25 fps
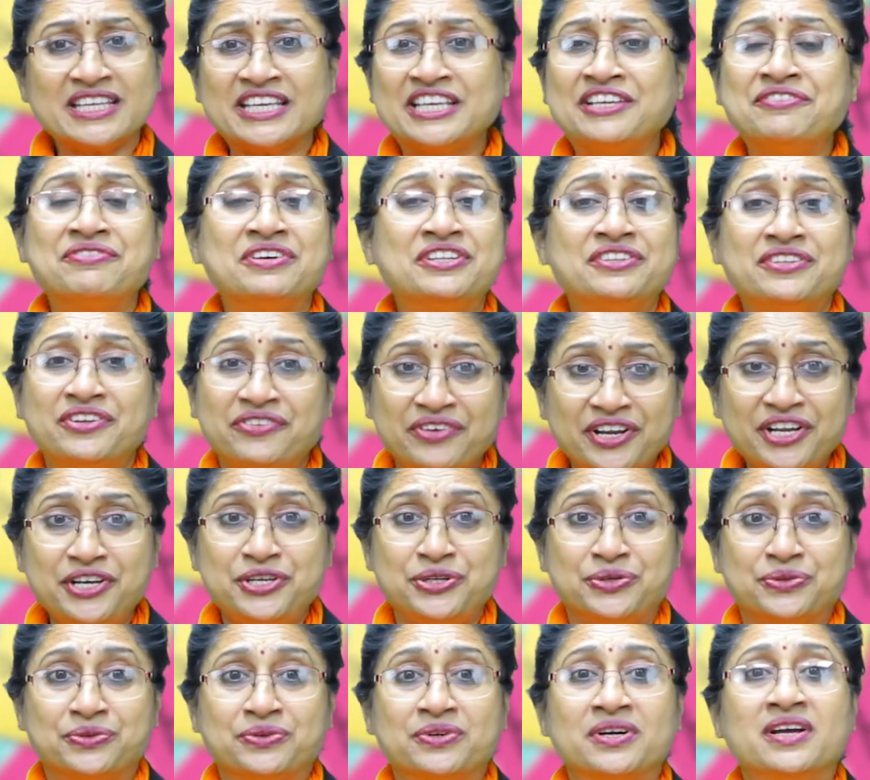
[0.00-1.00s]
even the
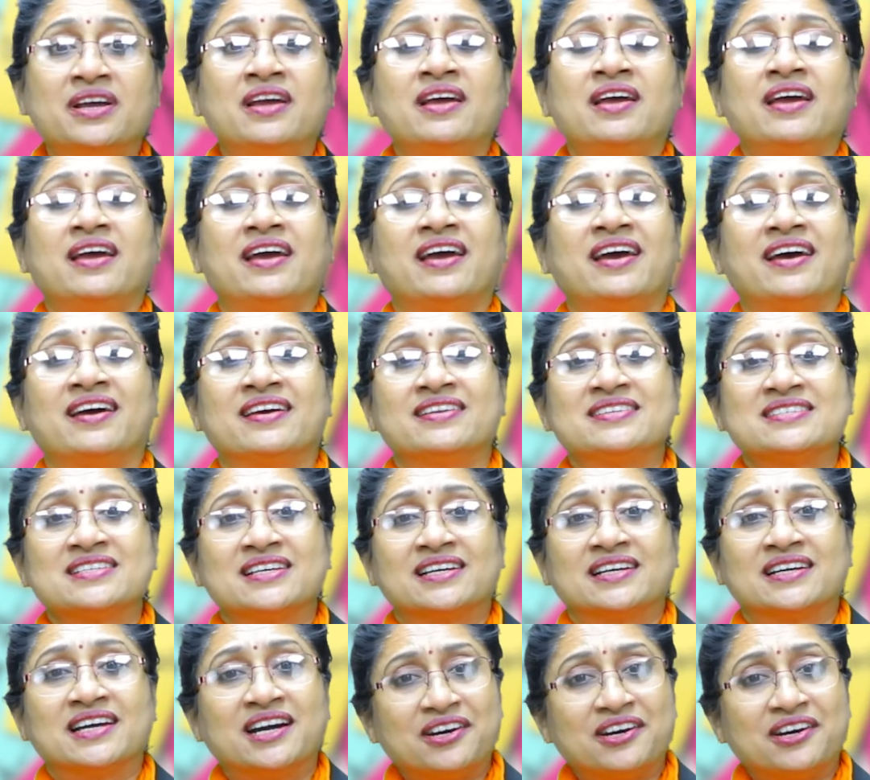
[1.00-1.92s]
radio and